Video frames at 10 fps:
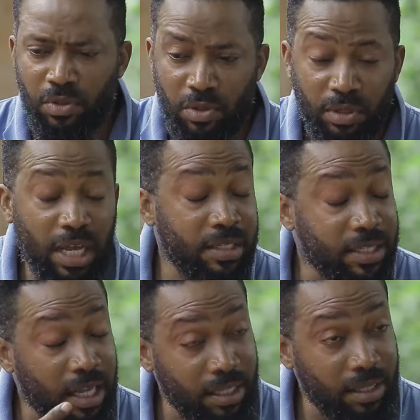So that's
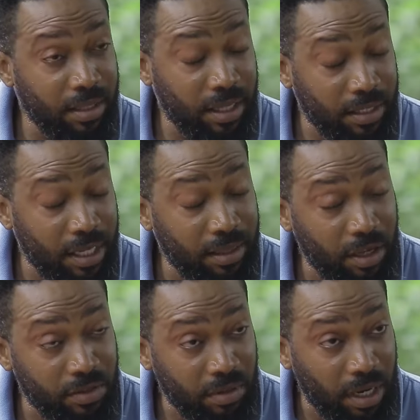
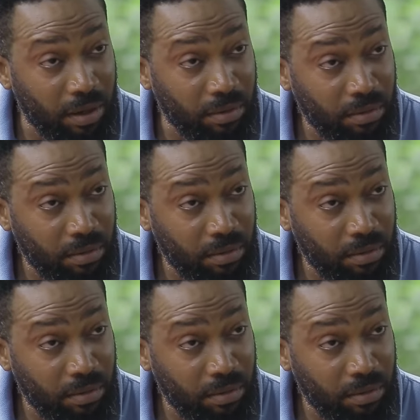13,000 now.